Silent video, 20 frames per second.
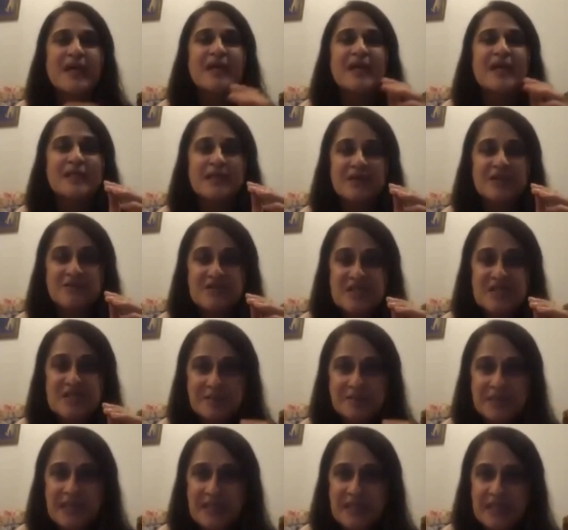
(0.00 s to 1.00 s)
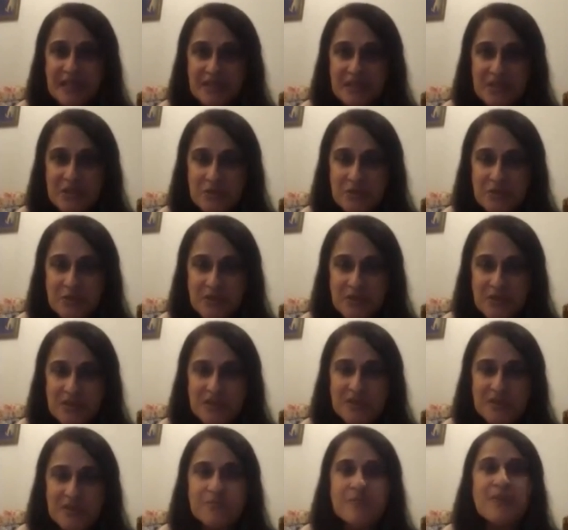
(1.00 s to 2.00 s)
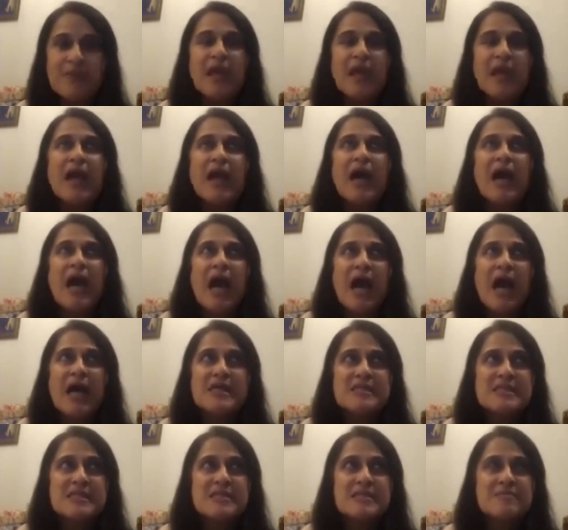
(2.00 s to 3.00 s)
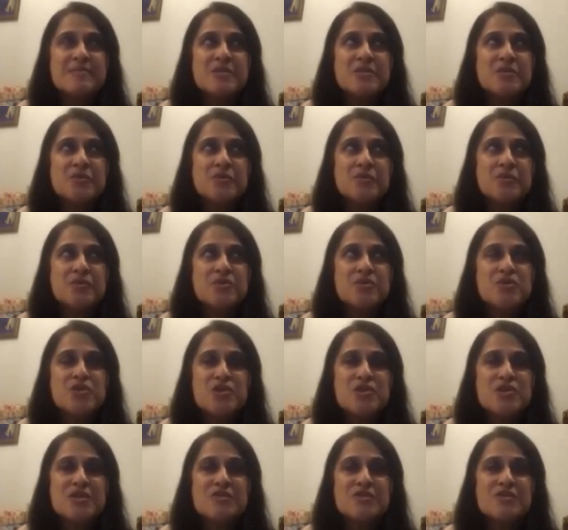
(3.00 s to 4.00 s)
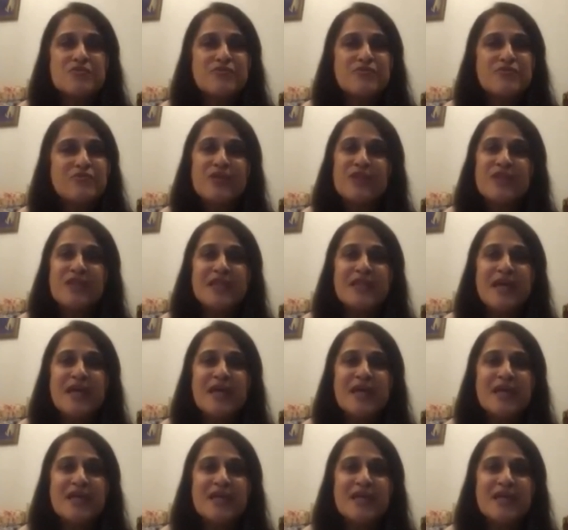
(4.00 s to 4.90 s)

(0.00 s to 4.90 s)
Now if somebody can't do it, ask them to just fill in air.